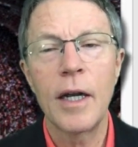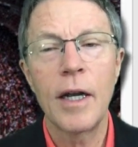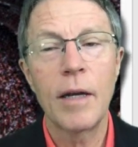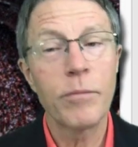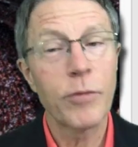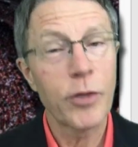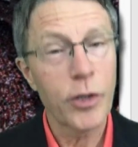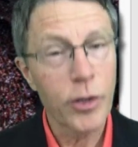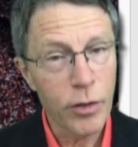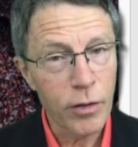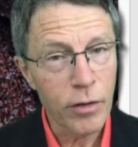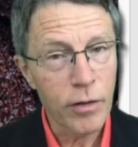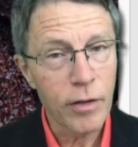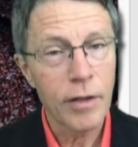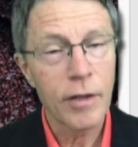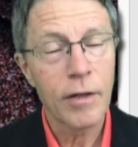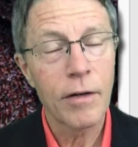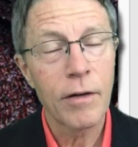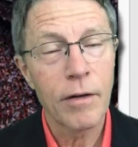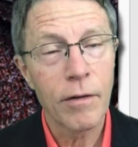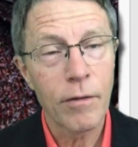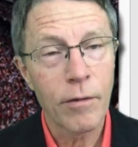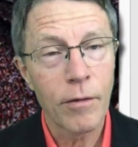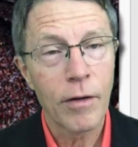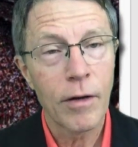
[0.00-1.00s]
I'm sure there
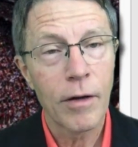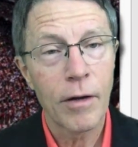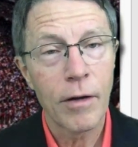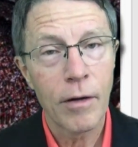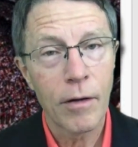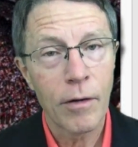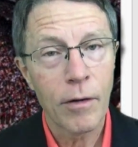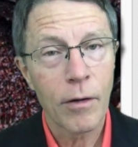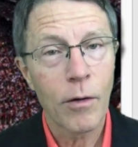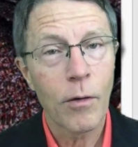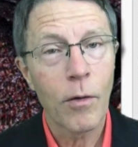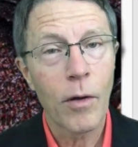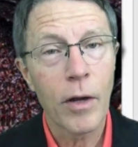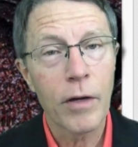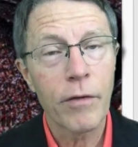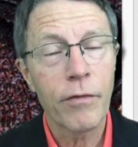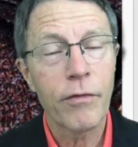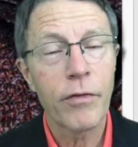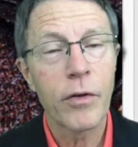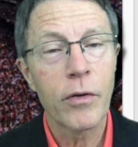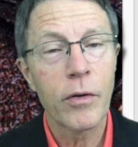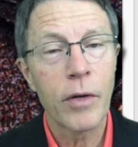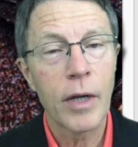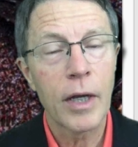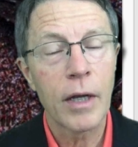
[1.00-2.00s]
are uh, quite a
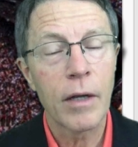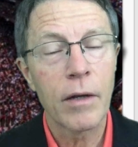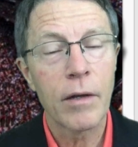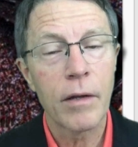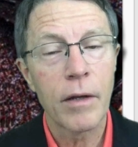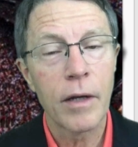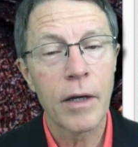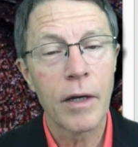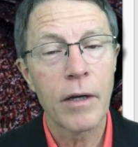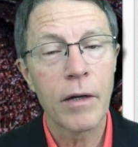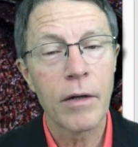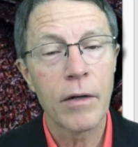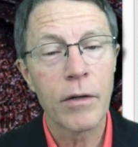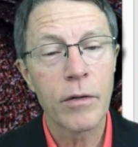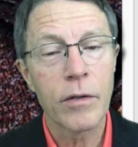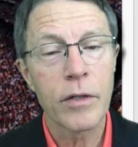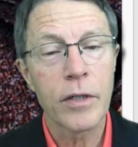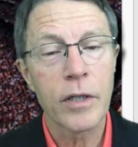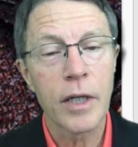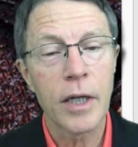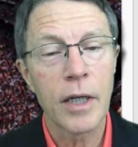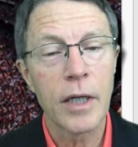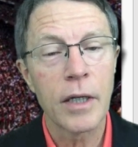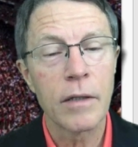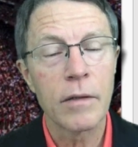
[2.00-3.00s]
few out there who are
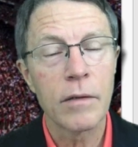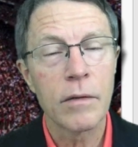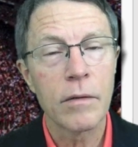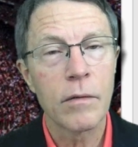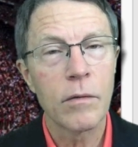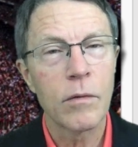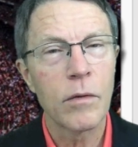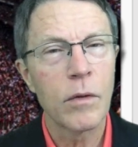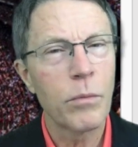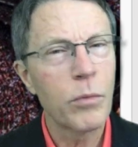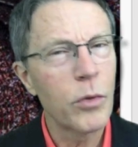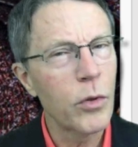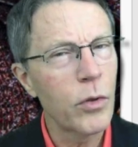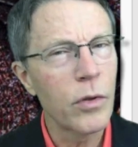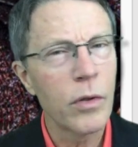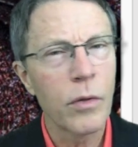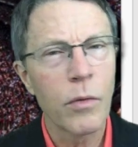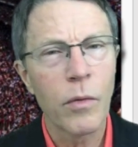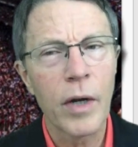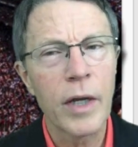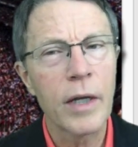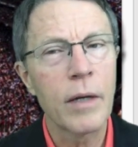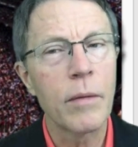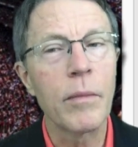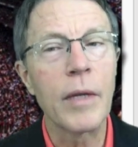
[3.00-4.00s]
saying, well, Brewer,
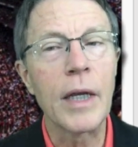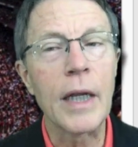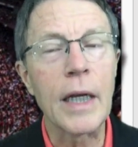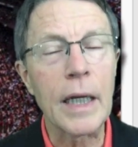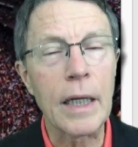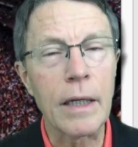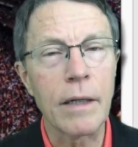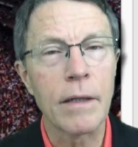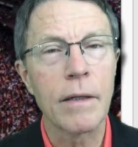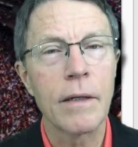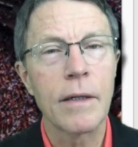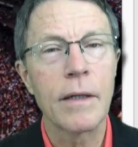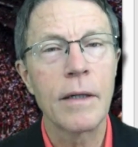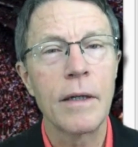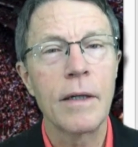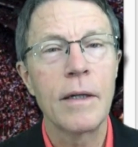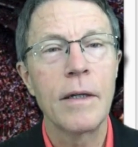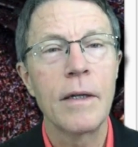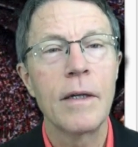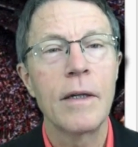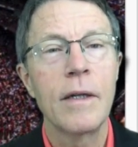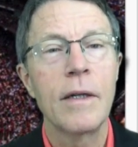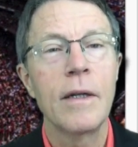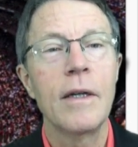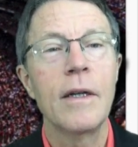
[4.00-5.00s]
wait a minute.
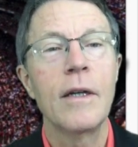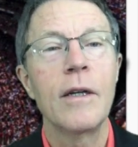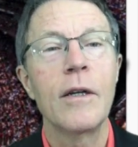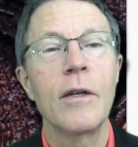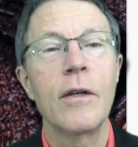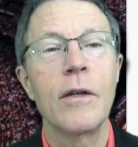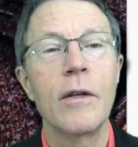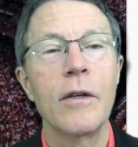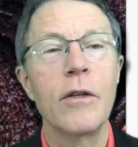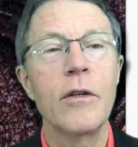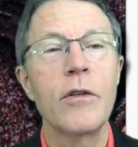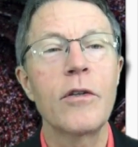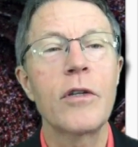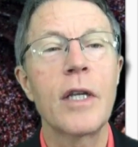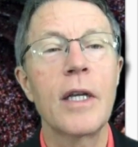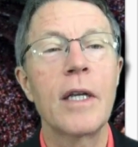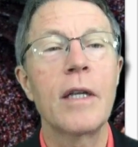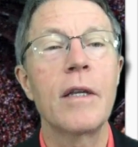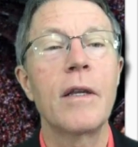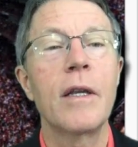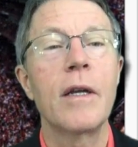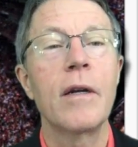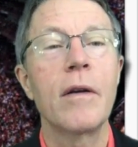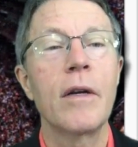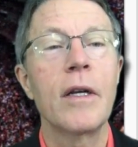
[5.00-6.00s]
You
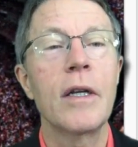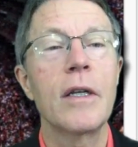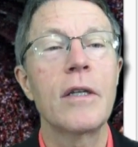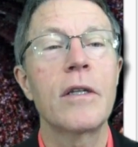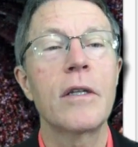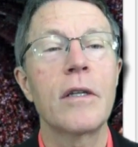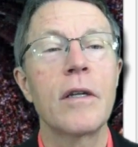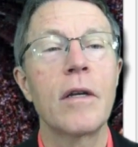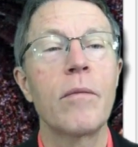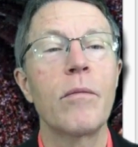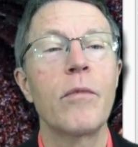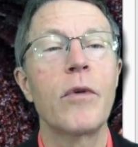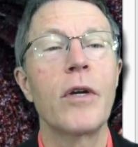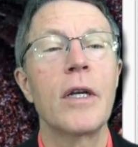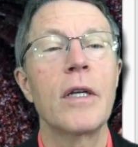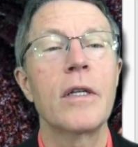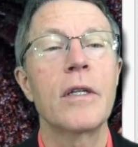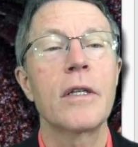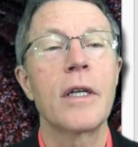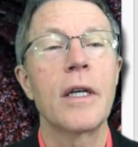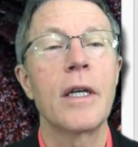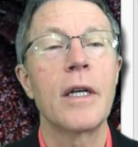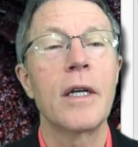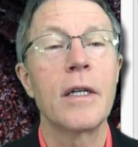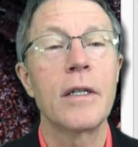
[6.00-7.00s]
said there is some
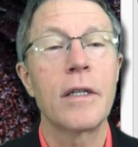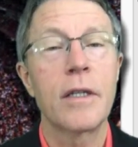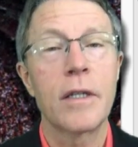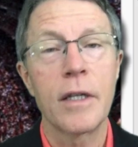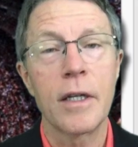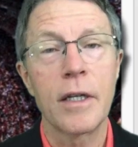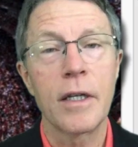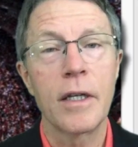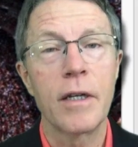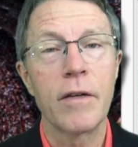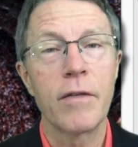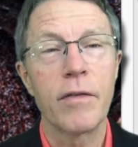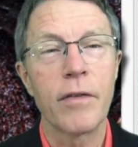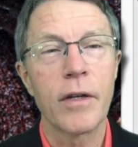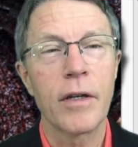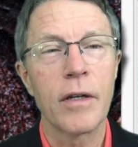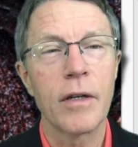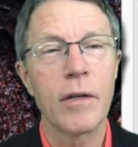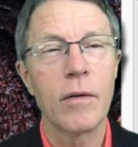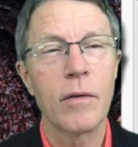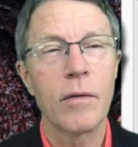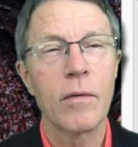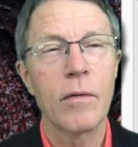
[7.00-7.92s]
risk and it's significant.